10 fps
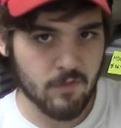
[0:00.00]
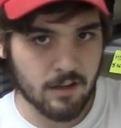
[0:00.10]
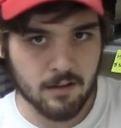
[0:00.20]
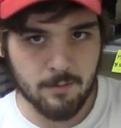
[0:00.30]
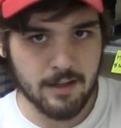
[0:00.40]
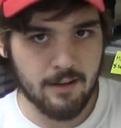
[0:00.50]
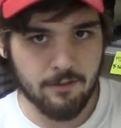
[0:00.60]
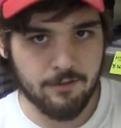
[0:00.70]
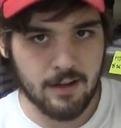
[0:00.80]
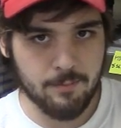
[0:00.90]
Let me have a
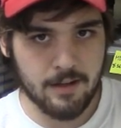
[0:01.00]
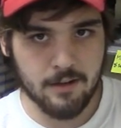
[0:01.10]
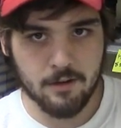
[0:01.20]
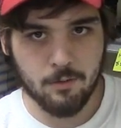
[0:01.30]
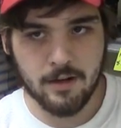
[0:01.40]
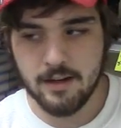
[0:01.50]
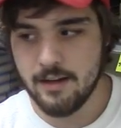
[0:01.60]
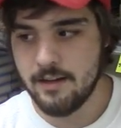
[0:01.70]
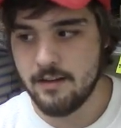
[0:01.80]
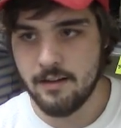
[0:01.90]
vape here quick
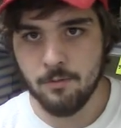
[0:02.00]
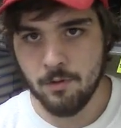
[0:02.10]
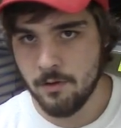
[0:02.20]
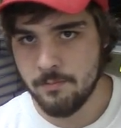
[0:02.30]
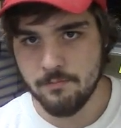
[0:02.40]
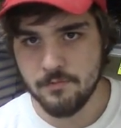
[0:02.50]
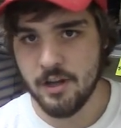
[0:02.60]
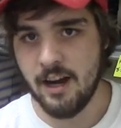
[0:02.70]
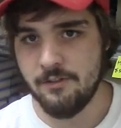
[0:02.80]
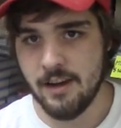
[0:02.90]
and we'll
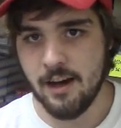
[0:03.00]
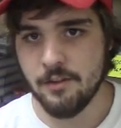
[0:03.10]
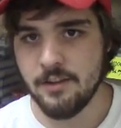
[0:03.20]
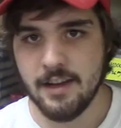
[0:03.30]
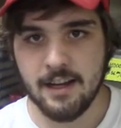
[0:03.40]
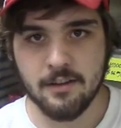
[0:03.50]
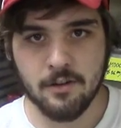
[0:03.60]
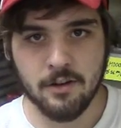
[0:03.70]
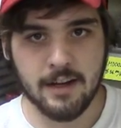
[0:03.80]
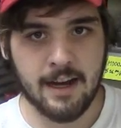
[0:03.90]
dive down and take a
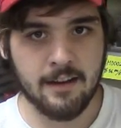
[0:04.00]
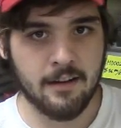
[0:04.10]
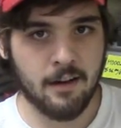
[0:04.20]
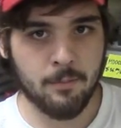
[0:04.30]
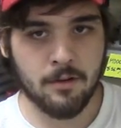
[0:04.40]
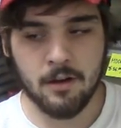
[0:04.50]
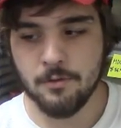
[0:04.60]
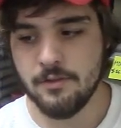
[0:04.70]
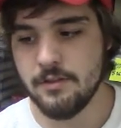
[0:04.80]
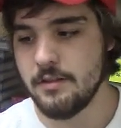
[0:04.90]
look at it up
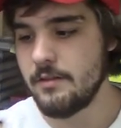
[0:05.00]
close.